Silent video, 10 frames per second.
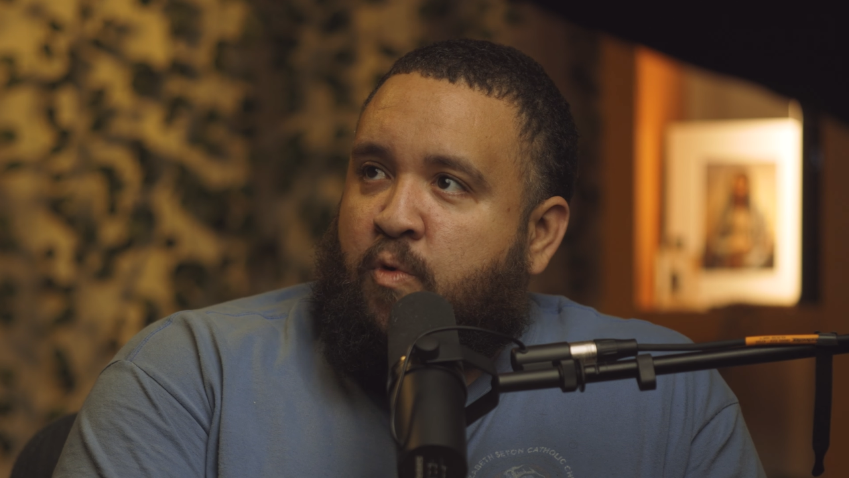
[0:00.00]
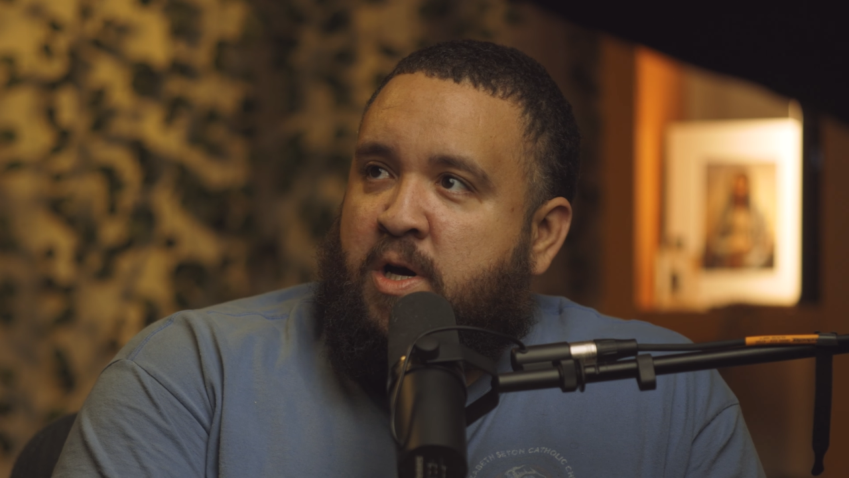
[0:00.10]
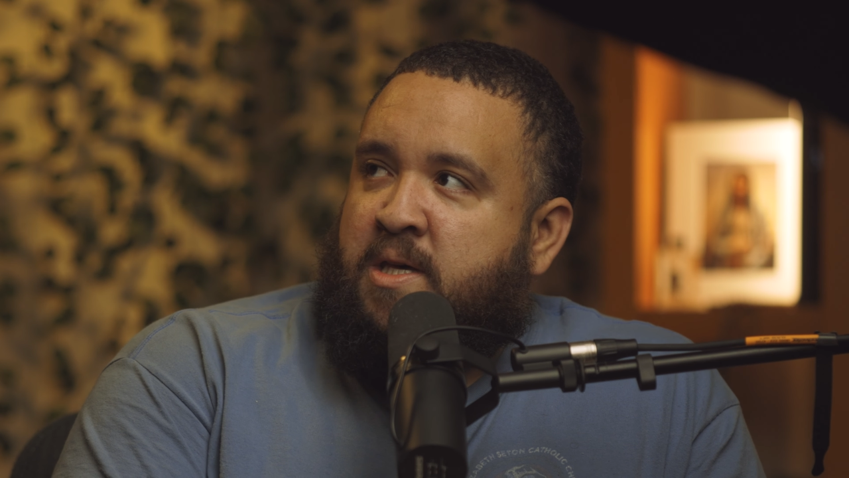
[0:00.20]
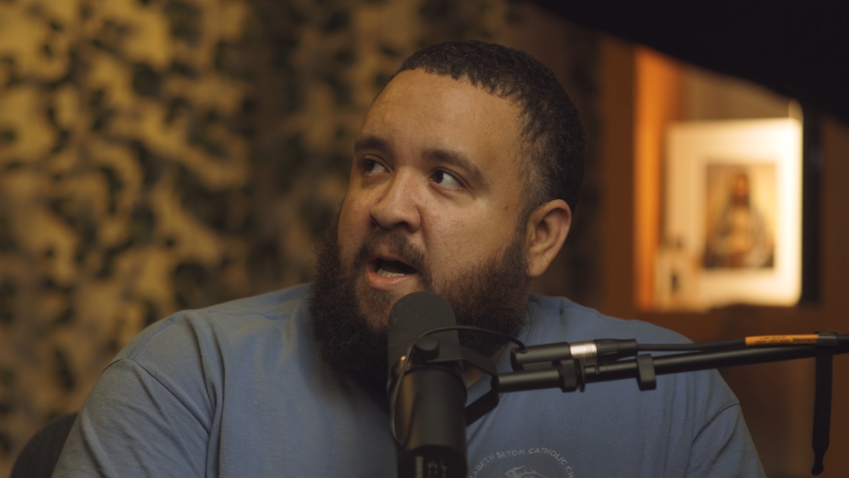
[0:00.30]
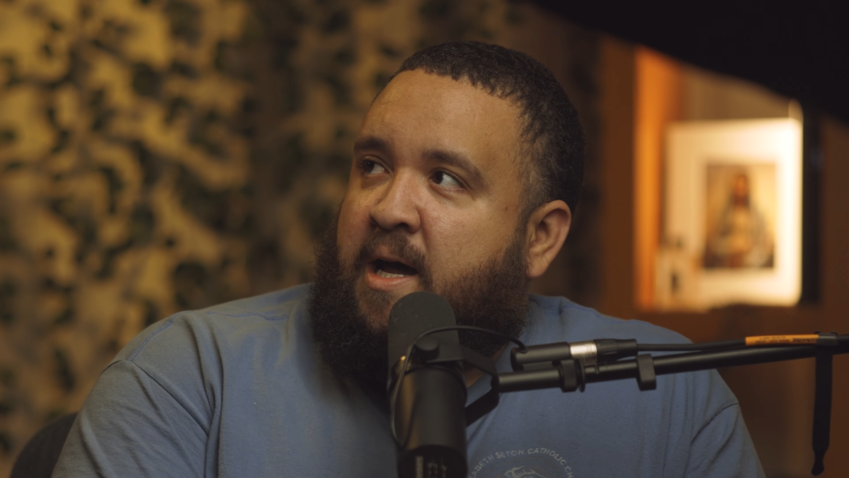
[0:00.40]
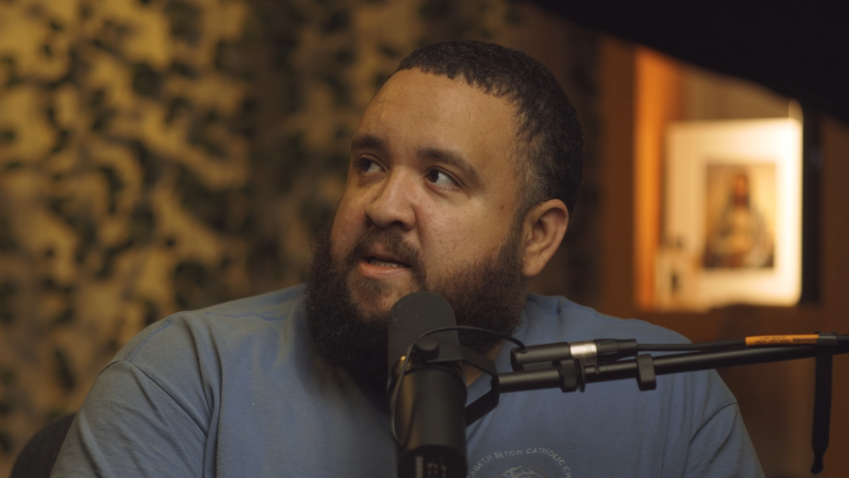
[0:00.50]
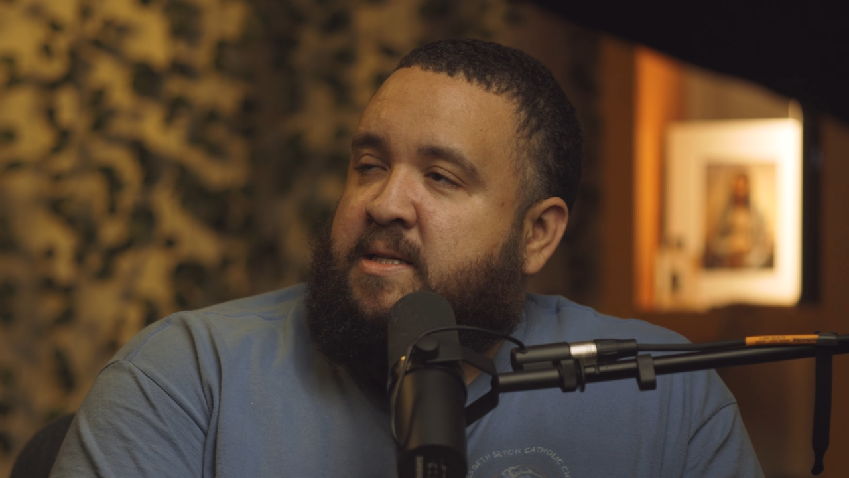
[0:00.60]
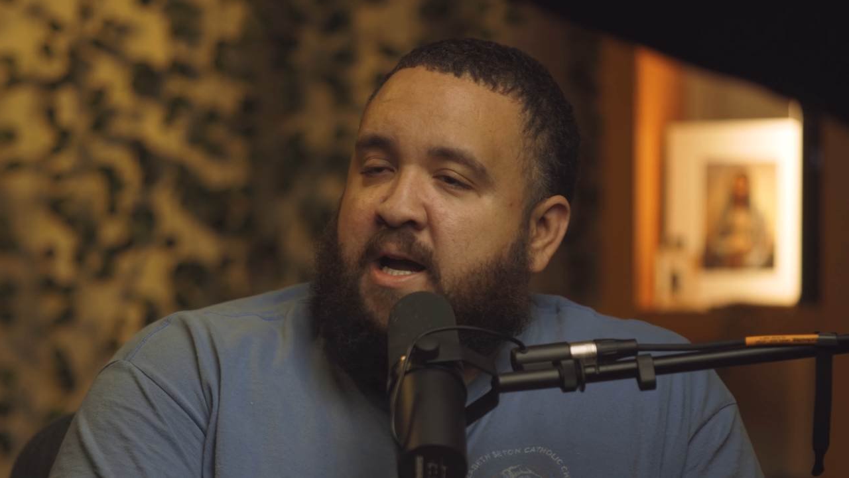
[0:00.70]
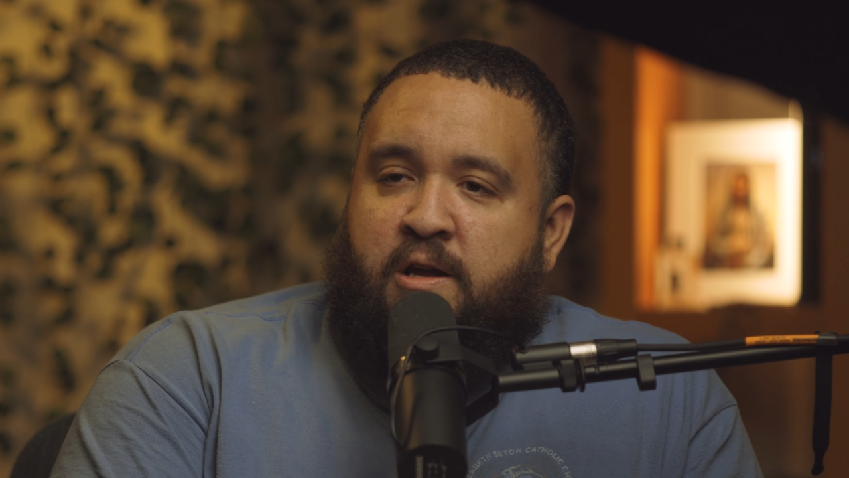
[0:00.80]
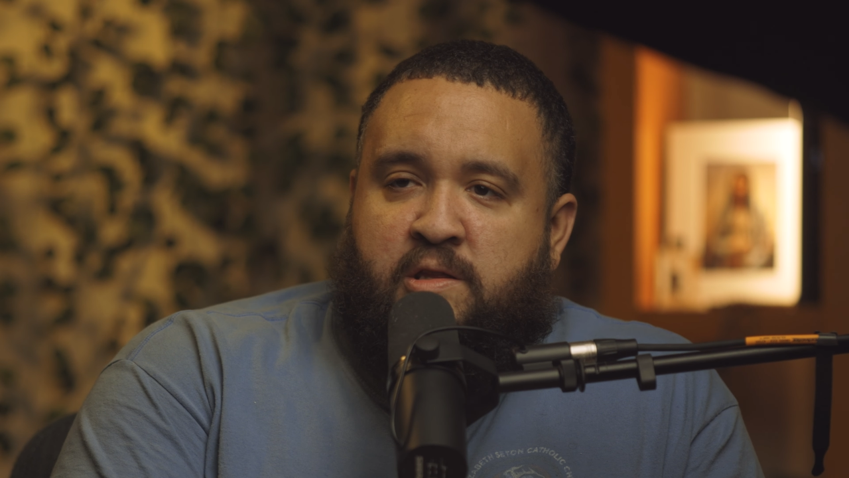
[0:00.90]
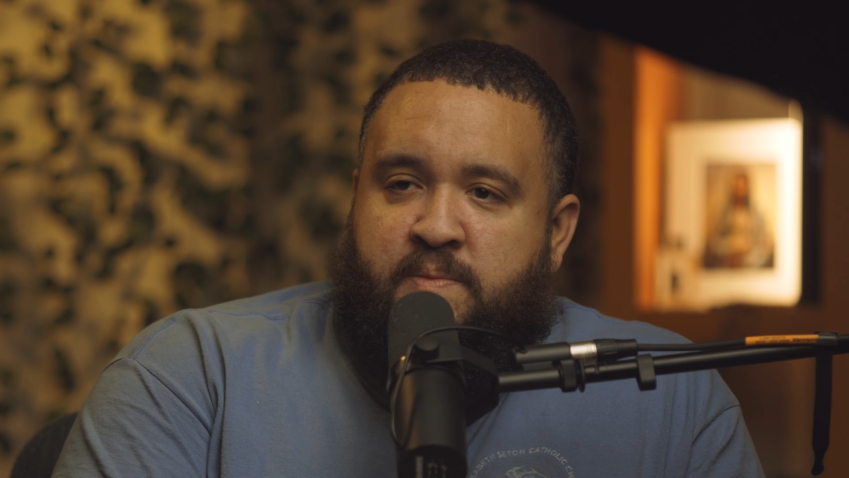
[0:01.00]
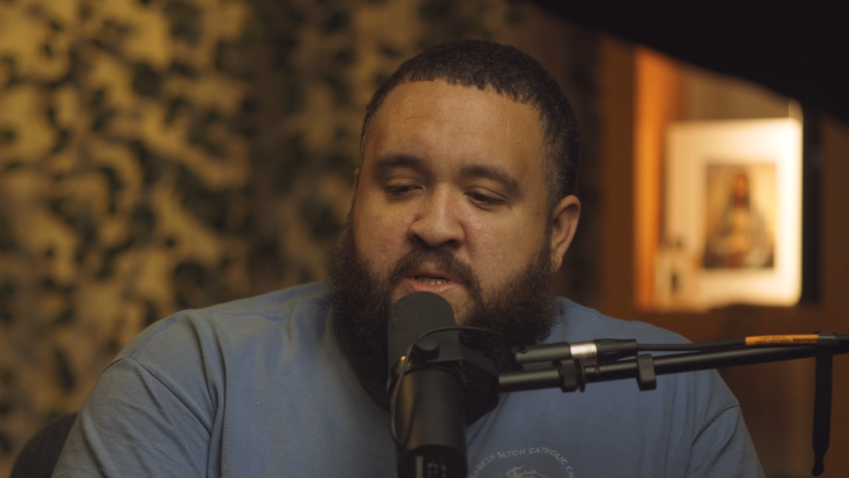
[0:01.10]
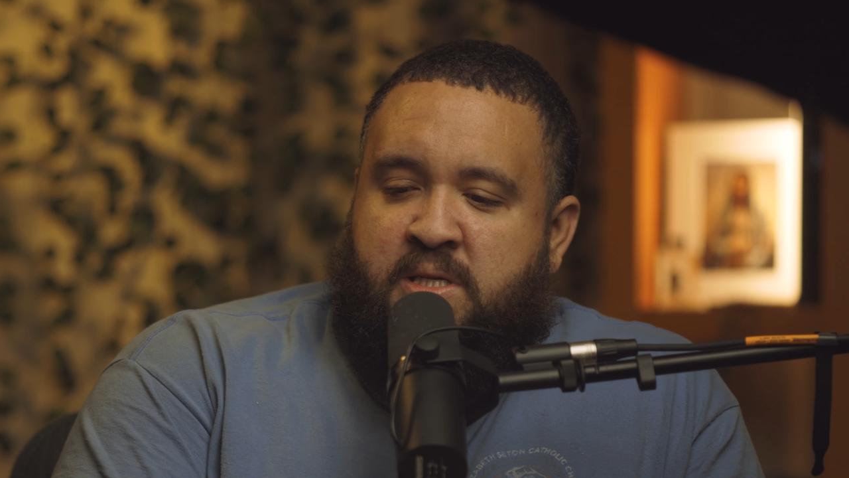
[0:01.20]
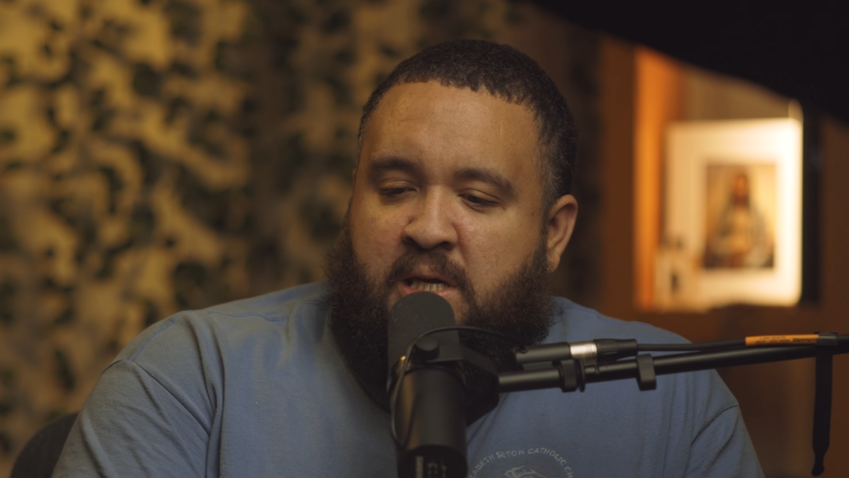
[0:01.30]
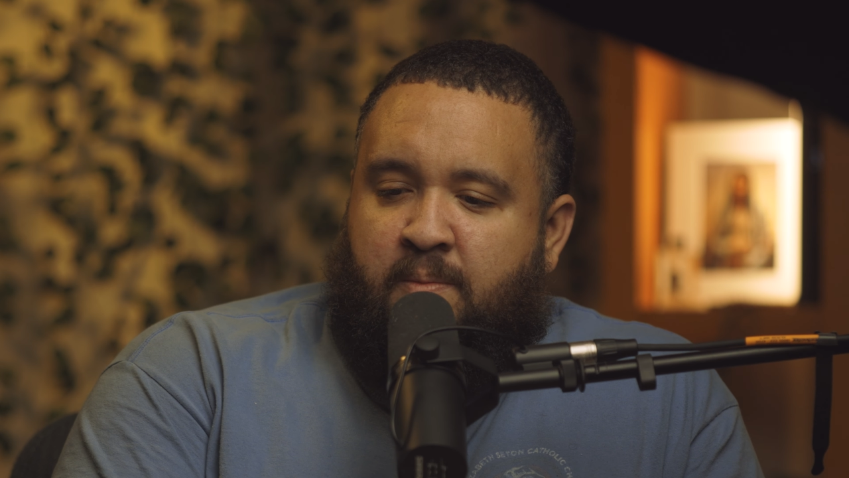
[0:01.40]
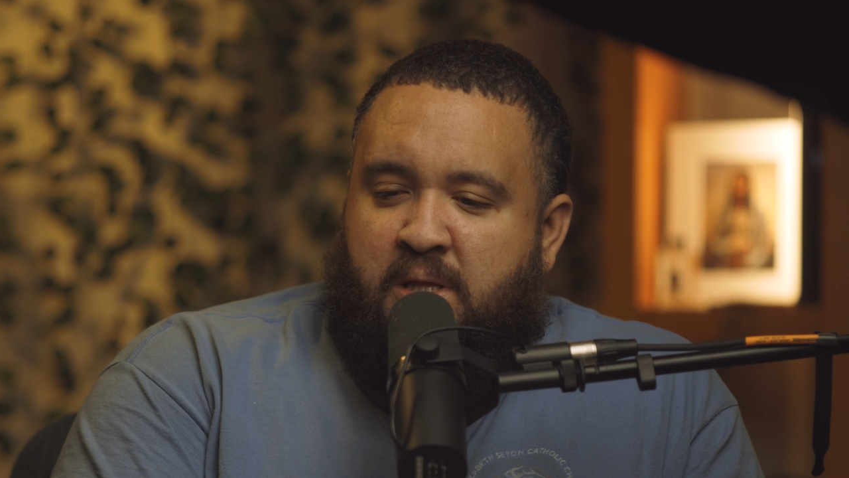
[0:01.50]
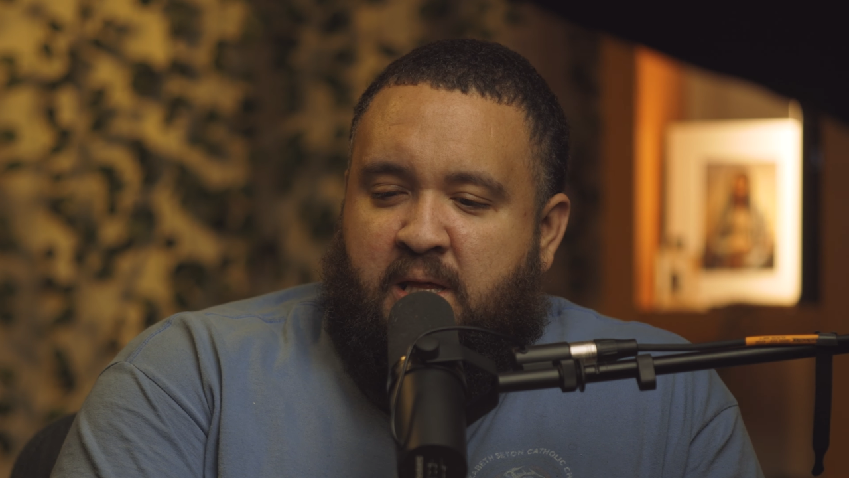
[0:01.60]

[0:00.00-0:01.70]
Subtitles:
way that I desire them to see me,